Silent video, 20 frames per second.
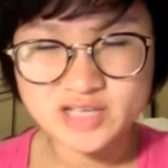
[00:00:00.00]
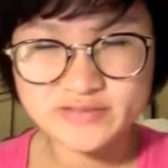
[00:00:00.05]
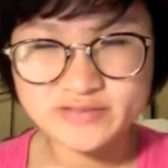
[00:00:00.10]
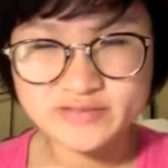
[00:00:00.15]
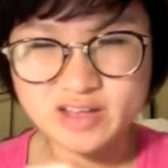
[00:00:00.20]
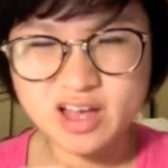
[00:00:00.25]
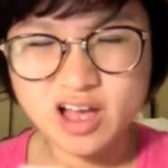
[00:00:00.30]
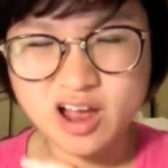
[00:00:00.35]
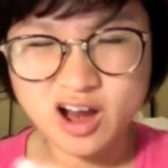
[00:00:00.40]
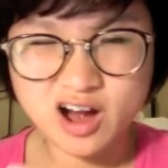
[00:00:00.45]

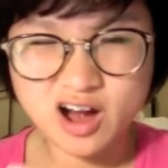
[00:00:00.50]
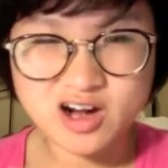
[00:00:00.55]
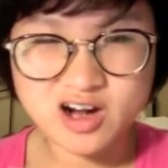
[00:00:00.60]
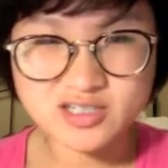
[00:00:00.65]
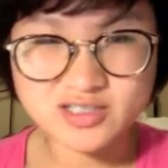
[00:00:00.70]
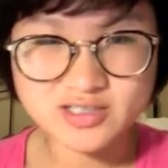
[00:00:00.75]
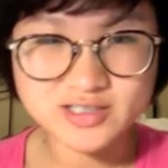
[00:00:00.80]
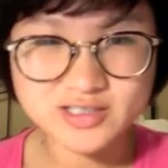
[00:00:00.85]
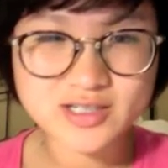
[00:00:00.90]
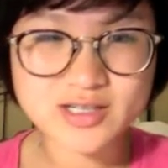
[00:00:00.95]

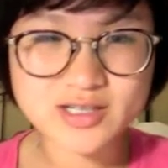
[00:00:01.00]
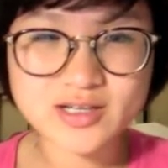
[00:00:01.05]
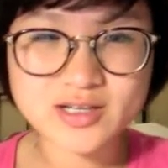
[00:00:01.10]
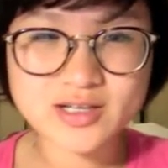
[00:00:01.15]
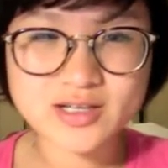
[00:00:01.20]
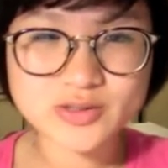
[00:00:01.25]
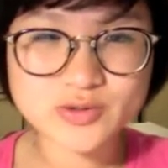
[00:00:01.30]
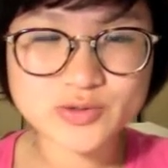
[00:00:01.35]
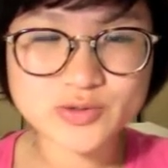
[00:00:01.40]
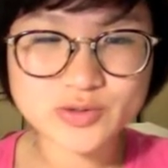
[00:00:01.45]
hard
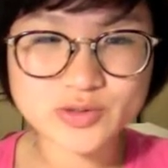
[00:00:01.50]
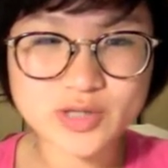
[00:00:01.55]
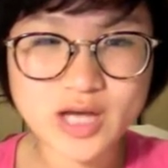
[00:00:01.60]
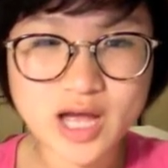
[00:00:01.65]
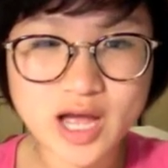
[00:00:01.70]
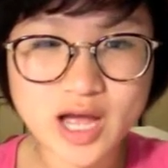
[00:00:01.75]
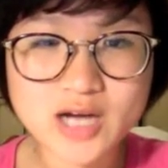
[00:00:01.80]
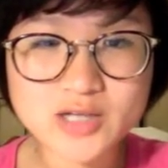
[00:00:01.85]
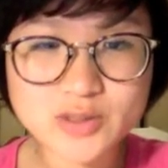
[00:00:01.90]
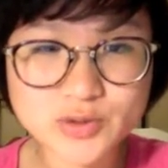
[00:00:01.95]
to
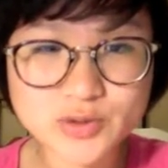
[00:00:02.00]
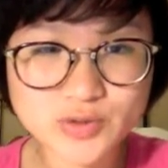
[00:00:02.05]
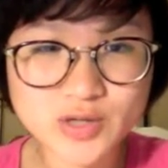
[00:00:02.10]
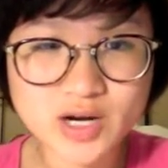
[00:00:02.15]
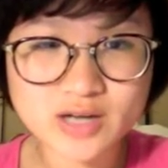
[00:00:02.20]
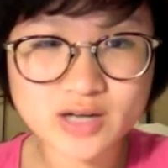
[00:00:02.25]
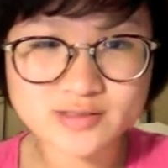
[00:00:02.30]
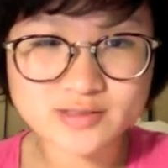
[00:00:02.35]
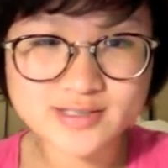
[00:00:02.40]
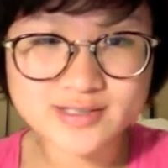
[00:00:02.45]

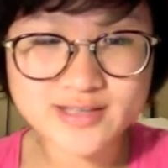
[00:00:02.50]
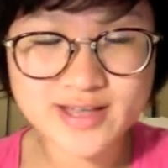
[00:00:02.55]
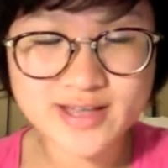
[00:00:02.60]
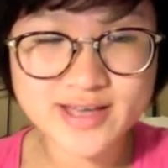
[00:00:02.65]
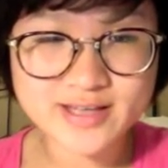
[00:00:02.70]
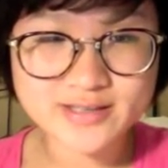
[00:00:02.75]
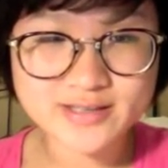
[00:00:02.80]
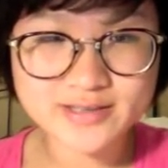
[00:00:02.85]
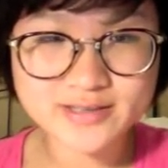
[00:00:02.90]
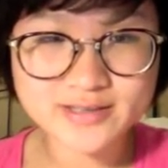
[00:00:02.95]

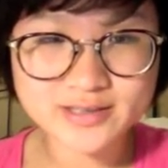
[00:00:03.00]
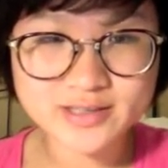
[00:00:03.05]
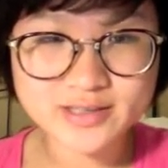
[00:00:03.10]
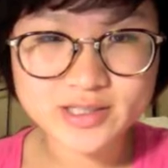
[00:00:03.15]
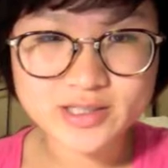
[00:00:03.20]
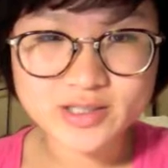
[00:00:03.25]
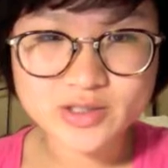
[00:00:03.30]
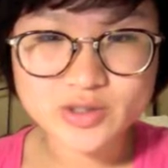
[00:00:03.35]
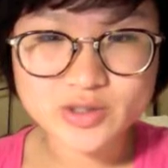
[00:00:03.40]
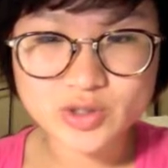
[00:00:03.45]
understand.
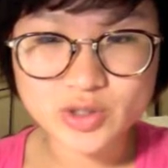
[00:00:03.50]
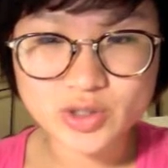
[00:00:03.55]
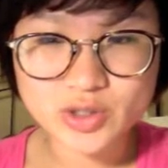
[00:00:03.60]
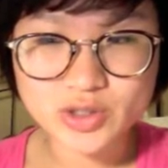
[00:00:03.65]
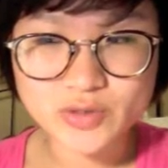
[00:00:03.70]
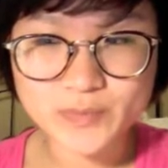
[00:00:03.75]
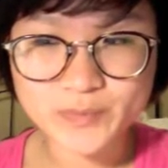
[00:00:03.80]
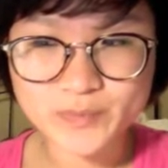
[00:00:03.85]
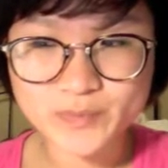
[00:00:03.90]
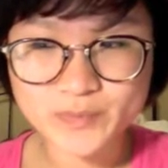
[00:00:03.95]

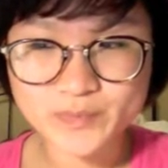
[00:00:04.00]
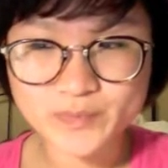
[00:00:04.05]
So